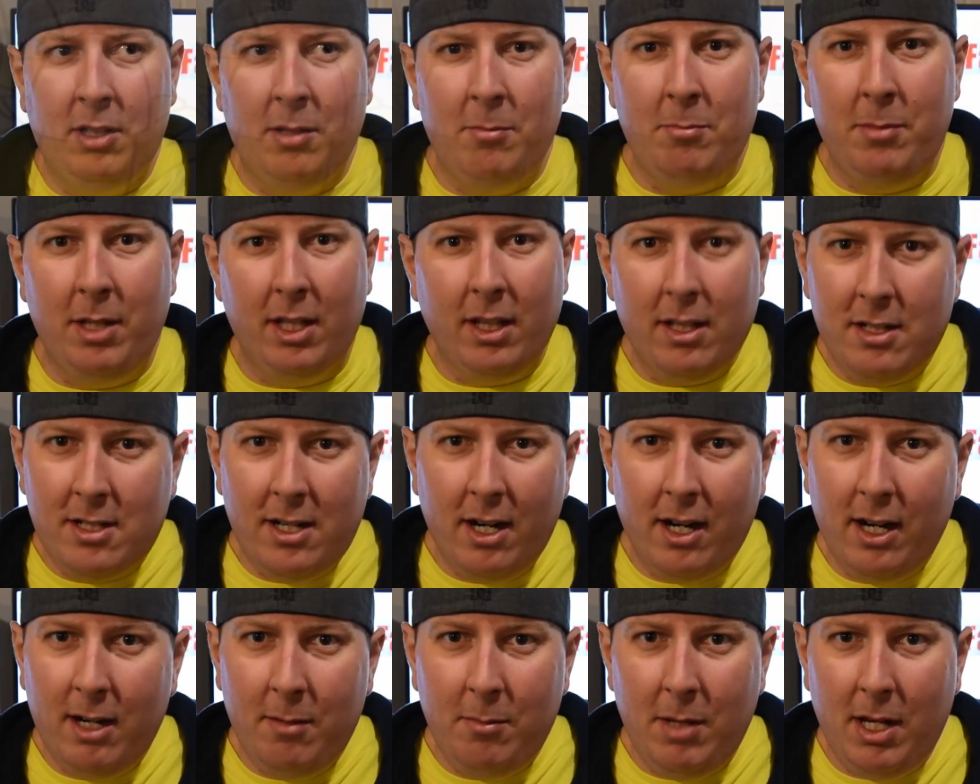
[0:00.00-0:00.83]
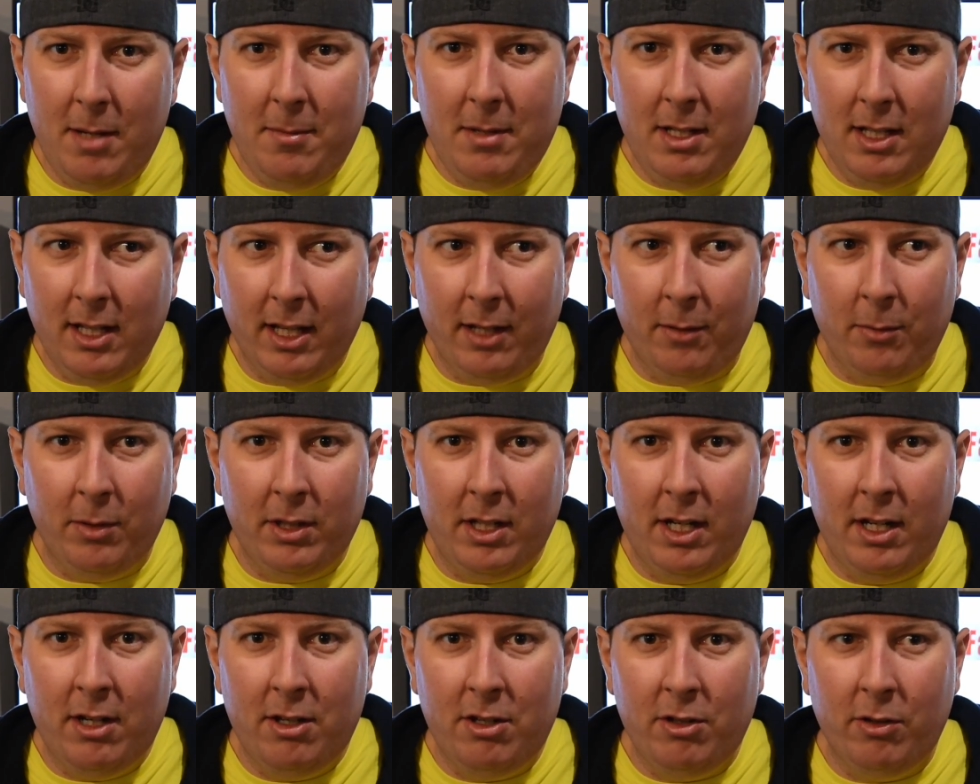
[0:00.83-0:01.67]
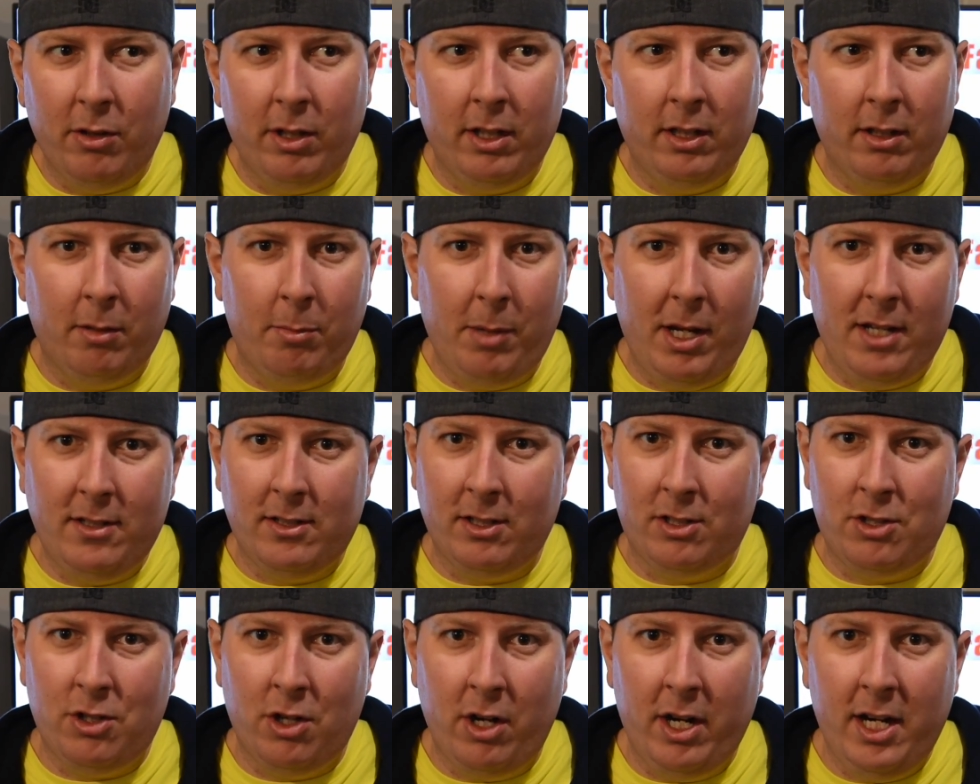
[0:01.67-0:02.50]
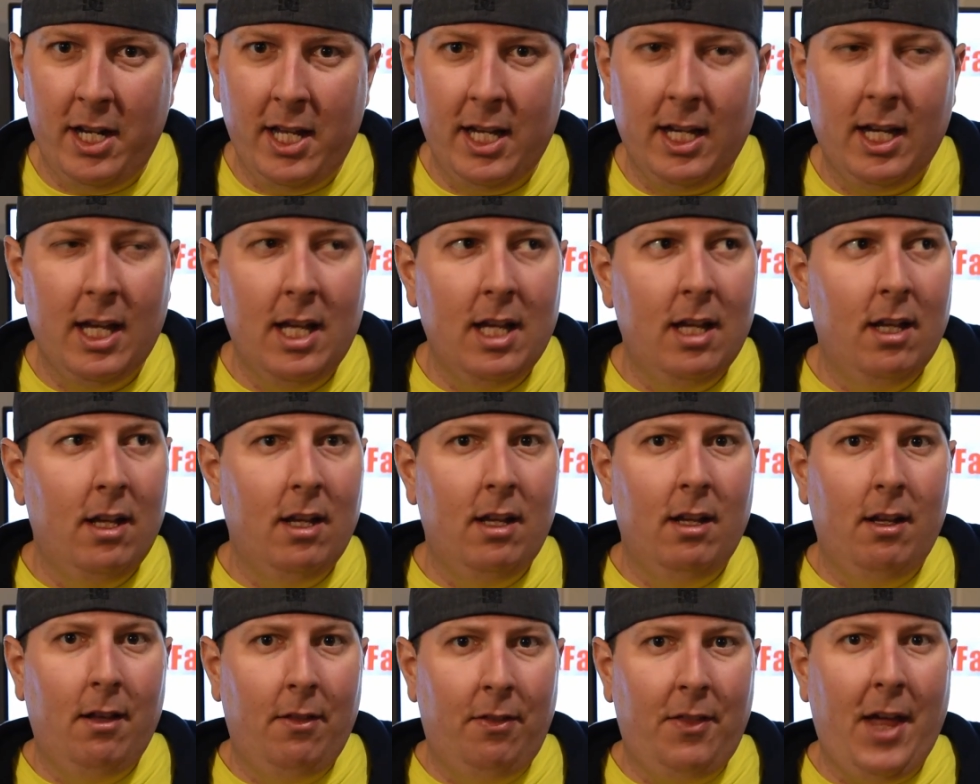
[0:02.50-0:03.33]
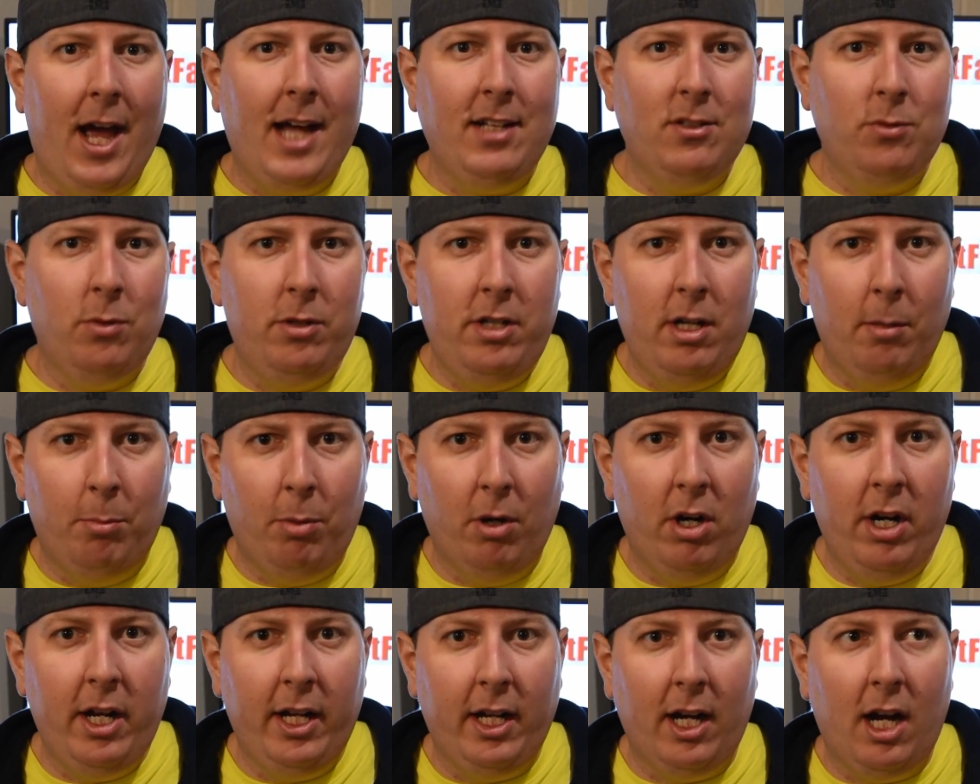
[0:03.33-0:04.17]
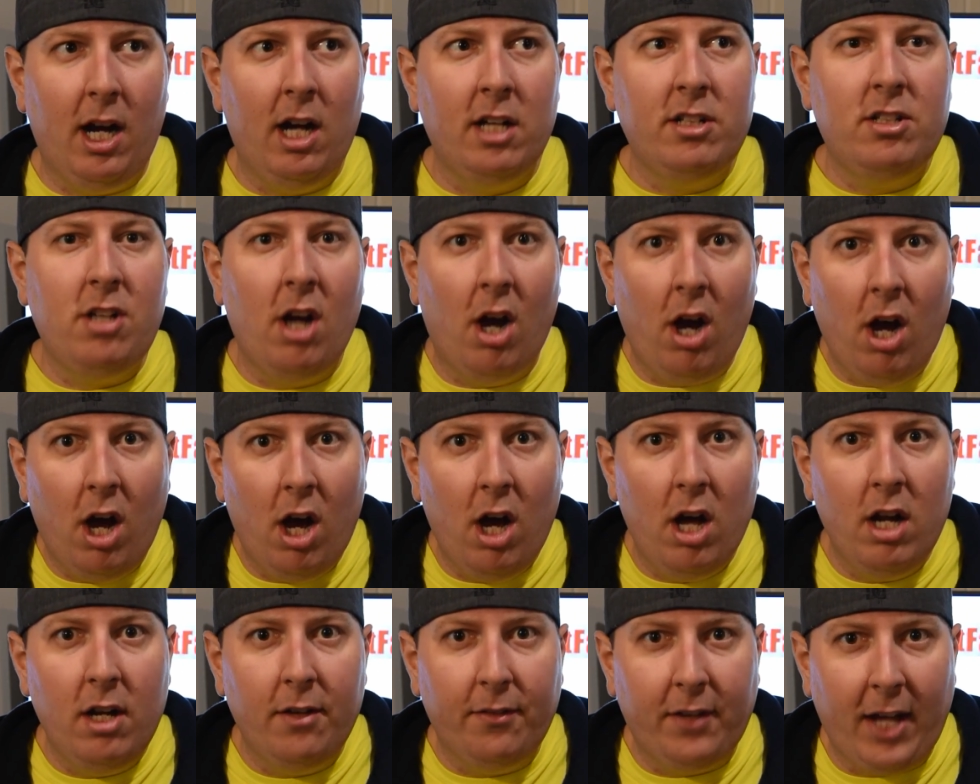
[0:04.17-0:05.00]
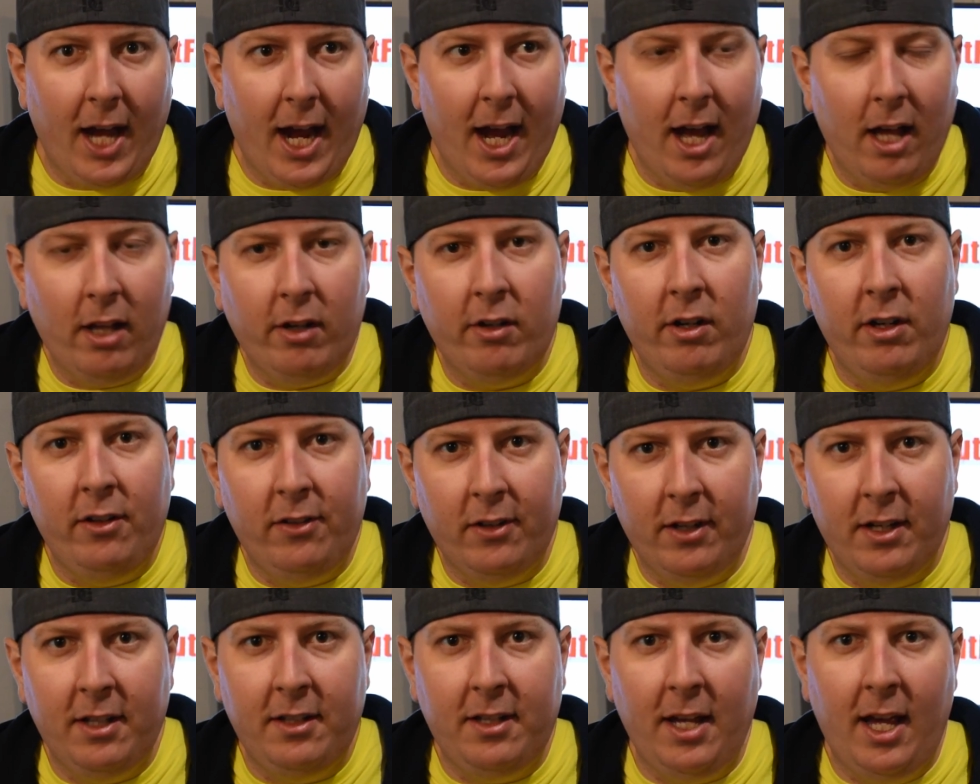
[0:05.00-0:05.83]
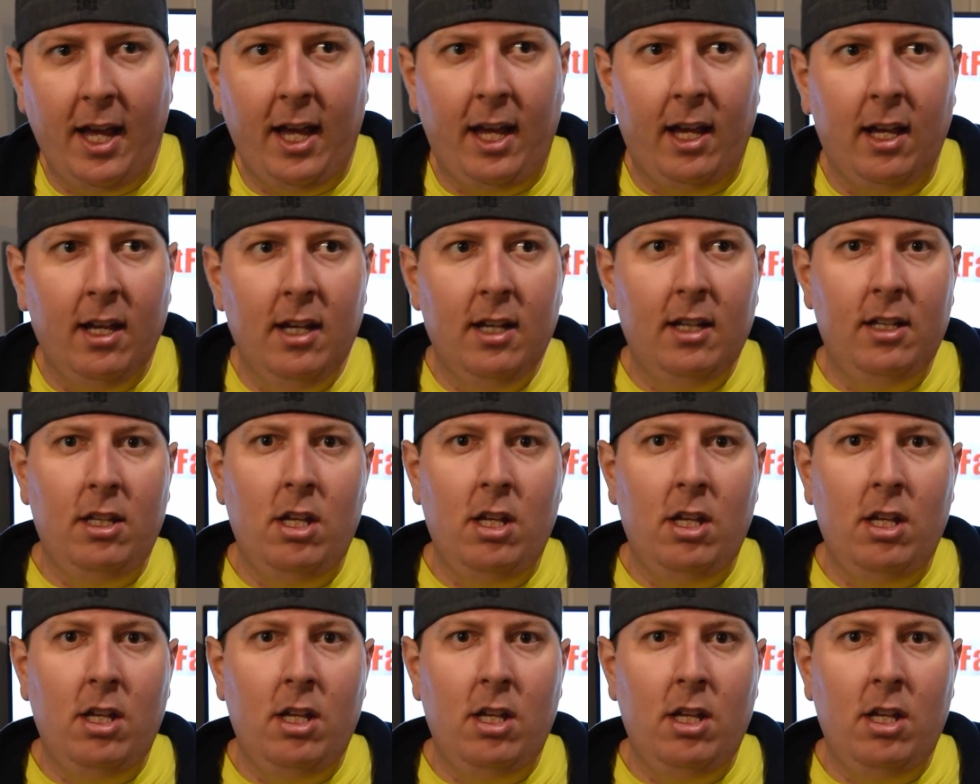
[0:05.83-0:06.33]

military, maybe, like when they're doing their basic training, that's when you're burning a ton of calories in a day.